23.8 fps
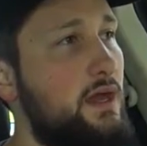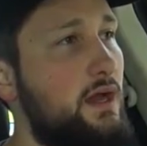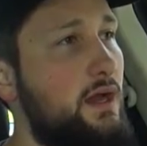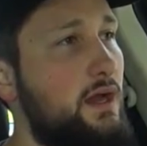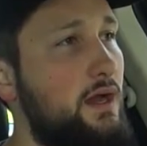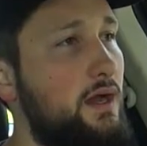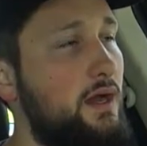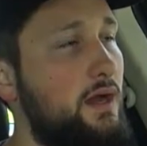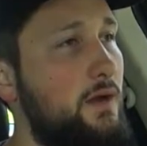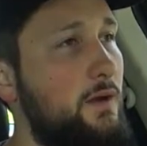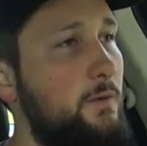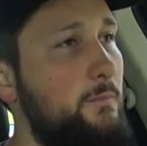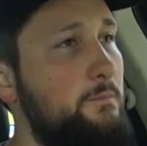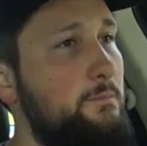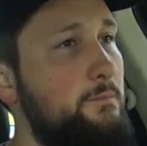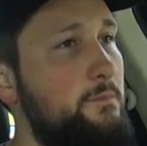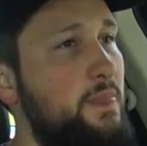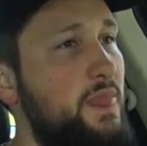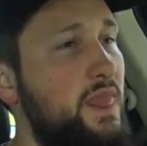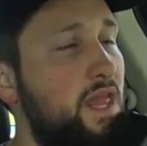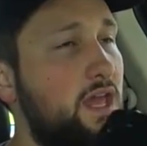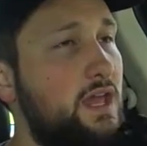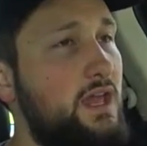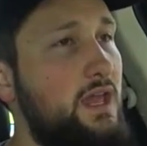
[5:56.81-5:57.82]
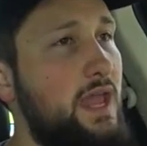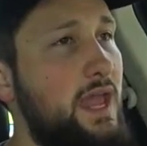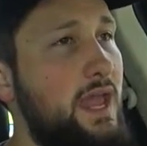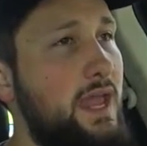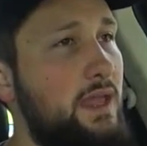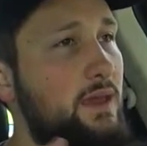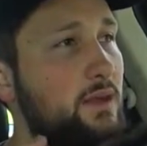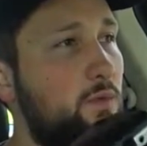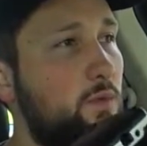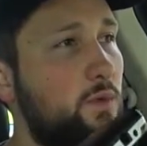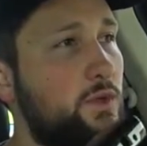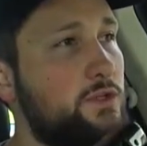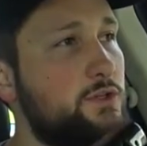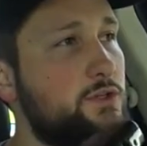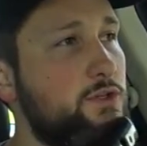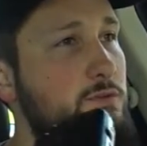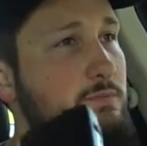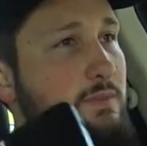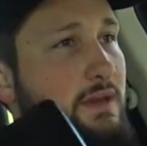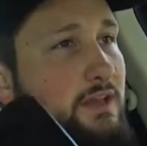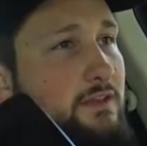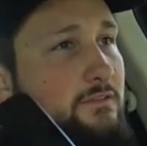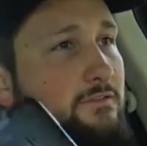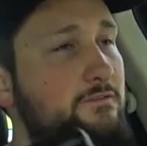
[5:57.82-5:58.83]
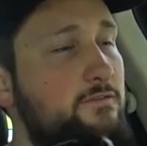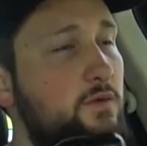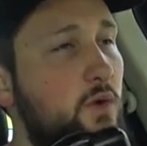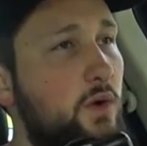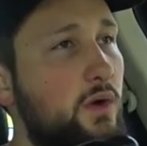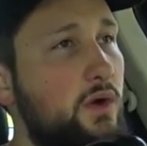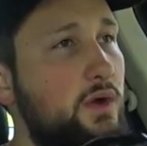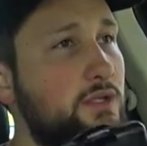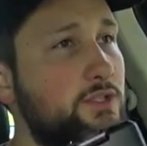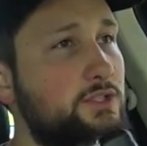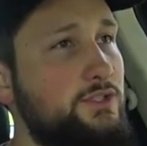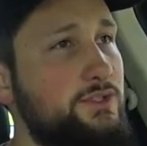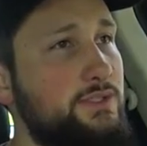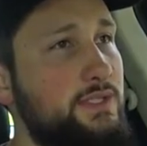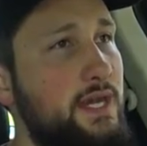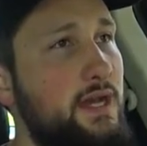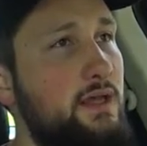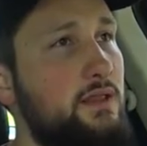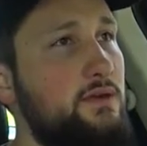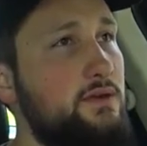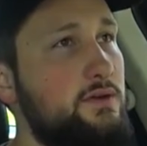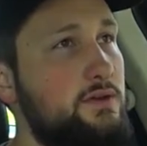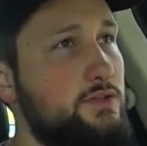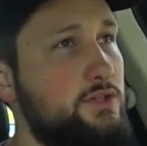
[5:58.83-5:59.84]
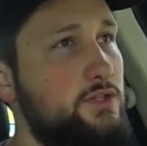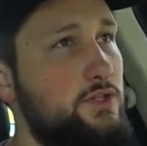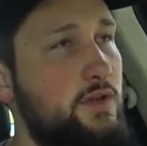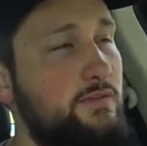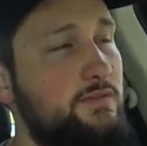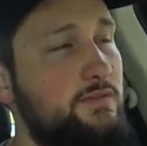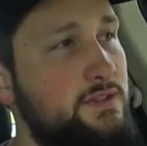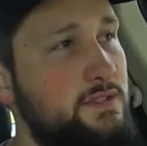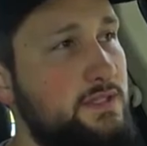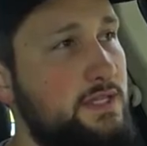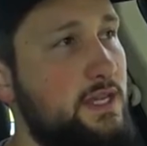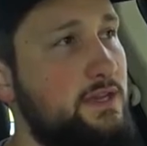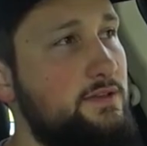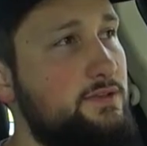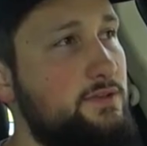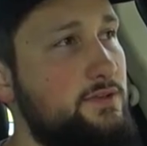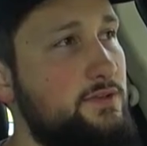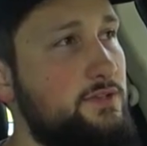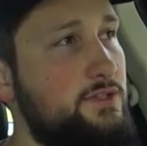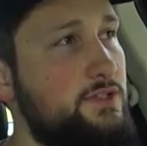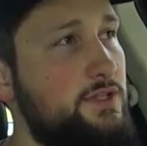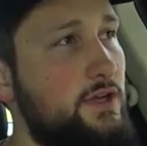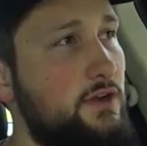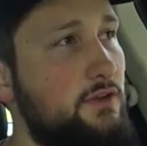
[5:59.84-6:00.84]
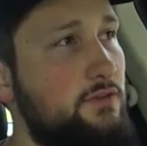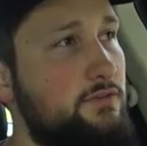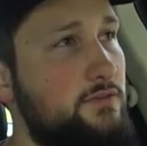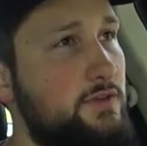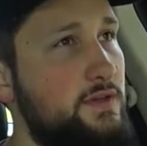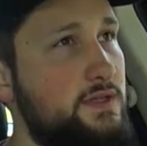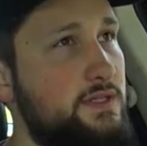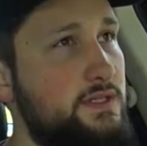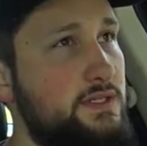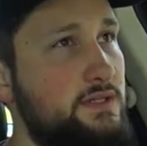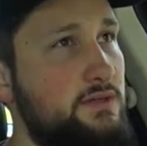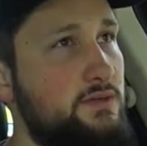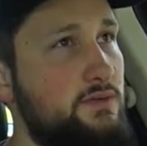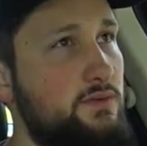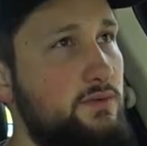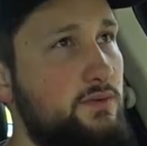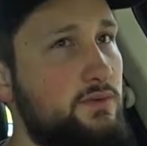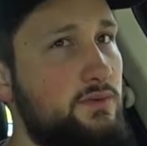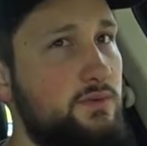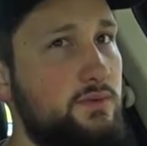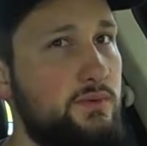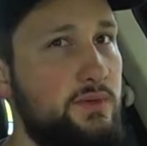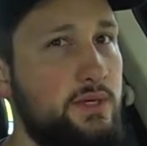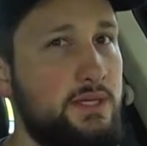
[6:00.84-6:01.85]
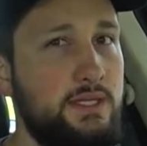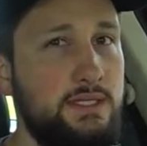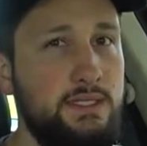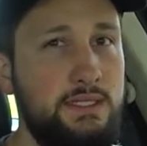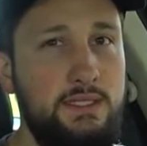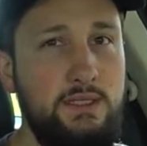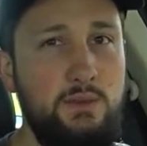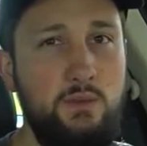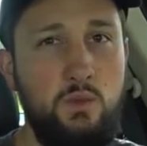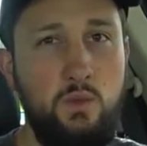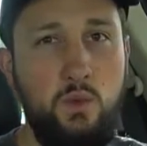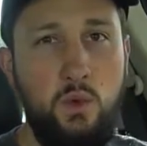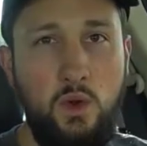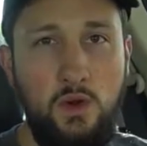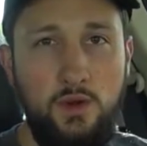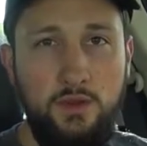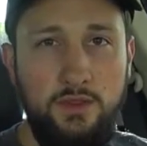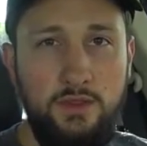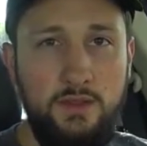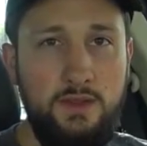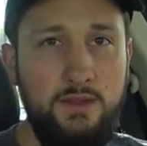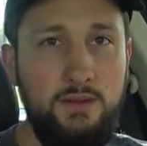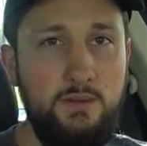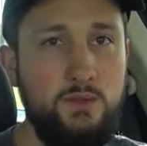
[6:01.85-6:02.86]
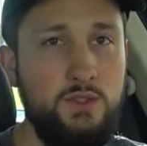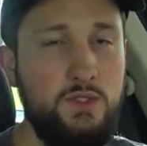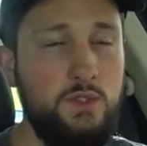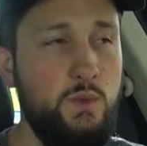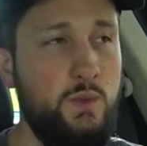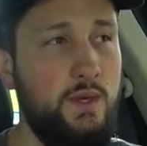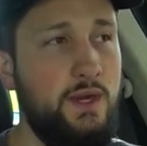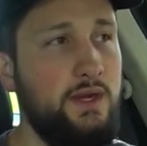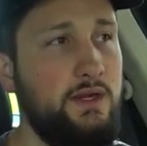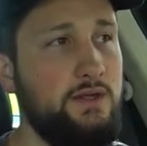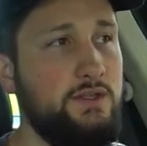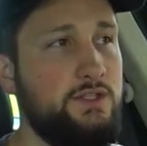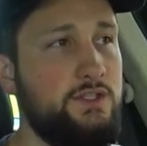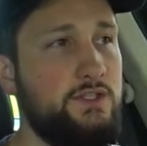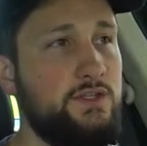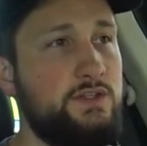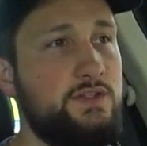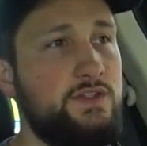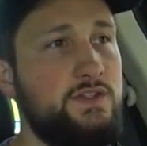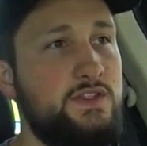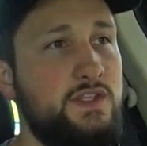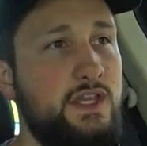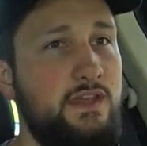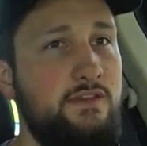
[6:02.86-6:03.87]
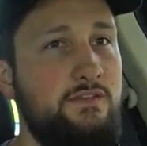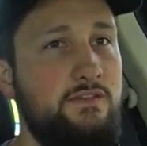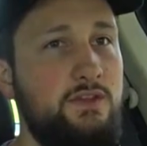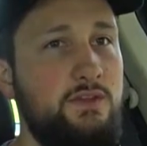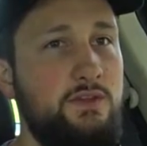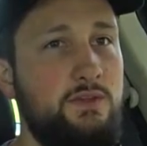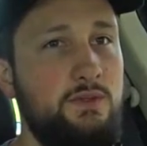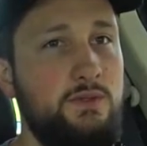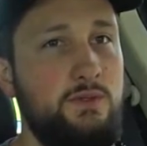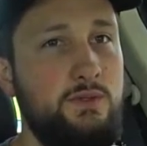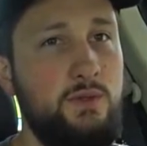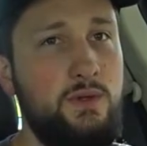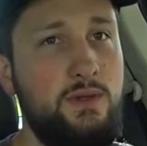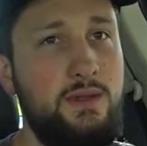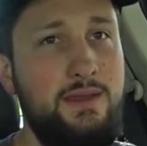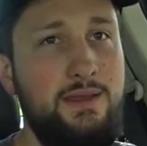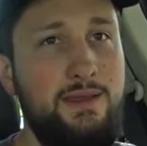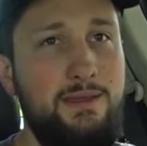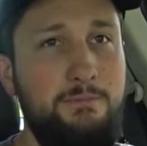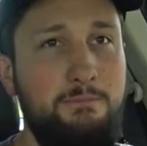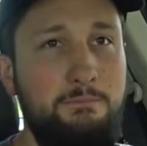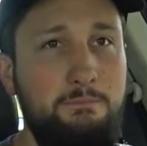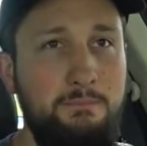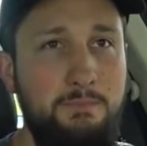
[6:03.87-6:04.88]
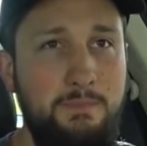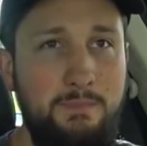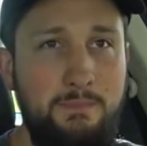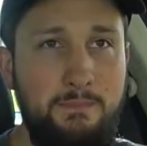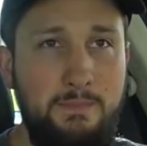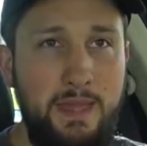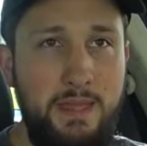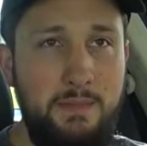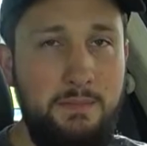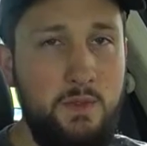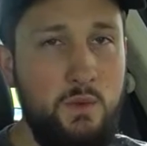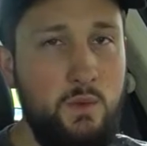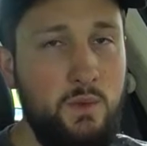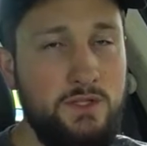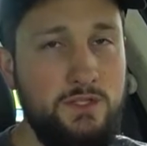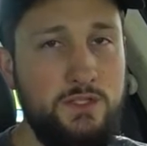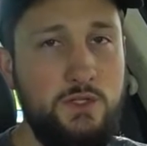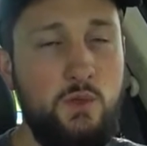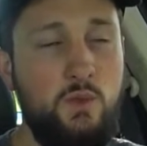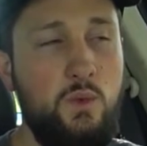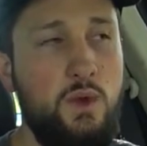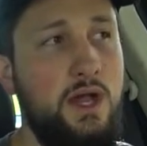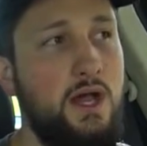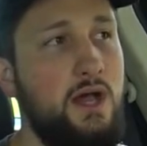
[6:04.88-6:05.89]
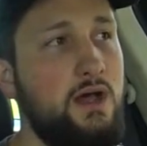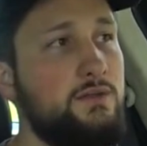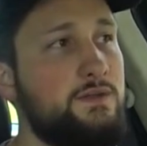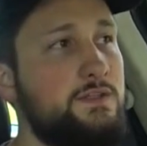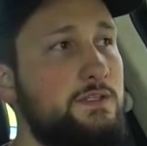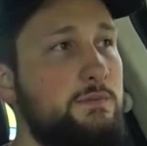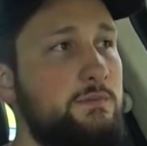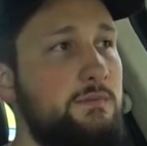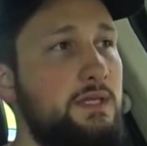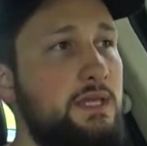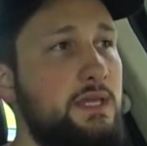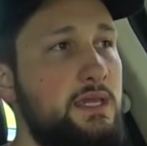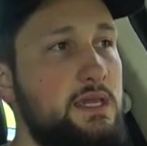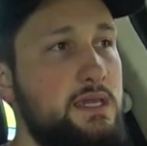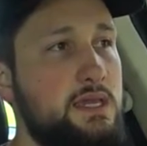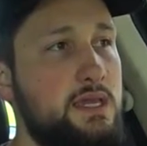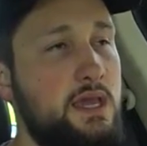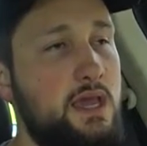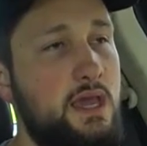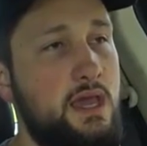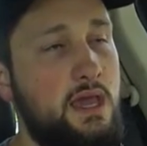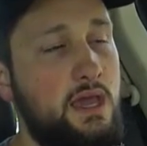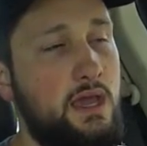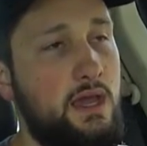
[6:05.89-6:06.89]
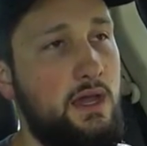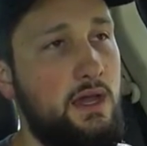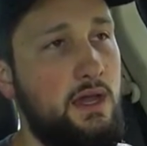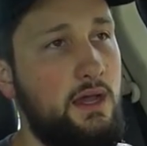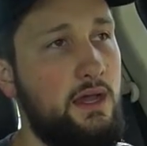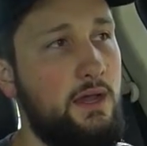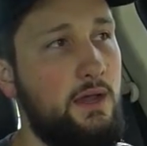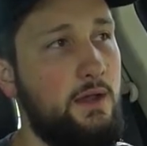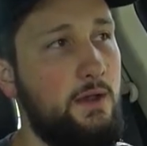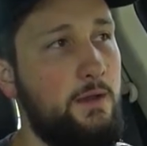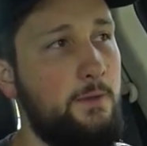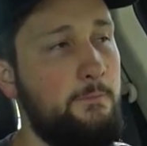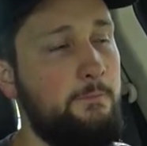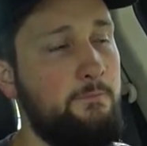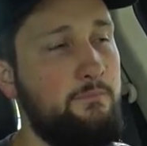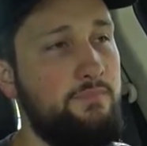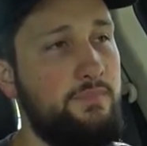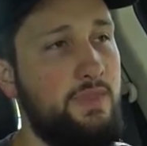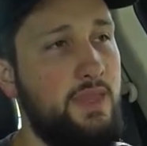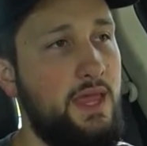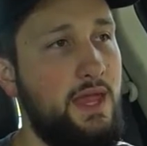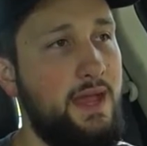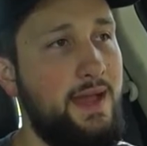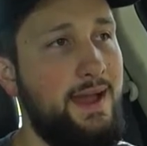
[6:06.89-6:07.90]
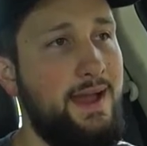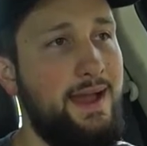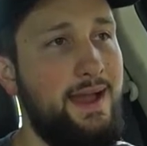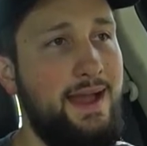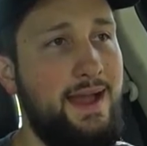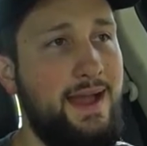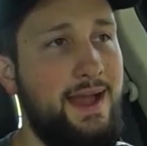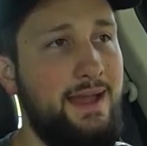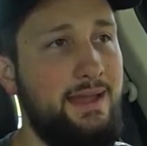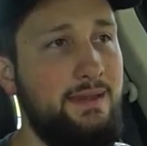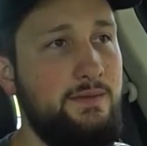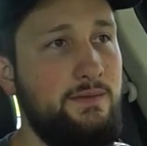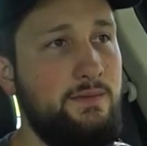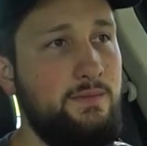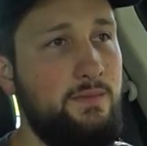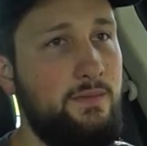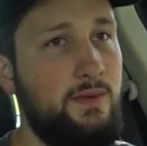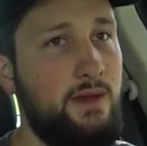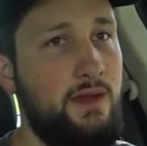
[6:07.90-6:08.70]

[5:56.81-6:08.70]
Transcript: And when you're spending $400, you say to yourself, is it really worth it to where it's going to save you maybe once in a while? To me, I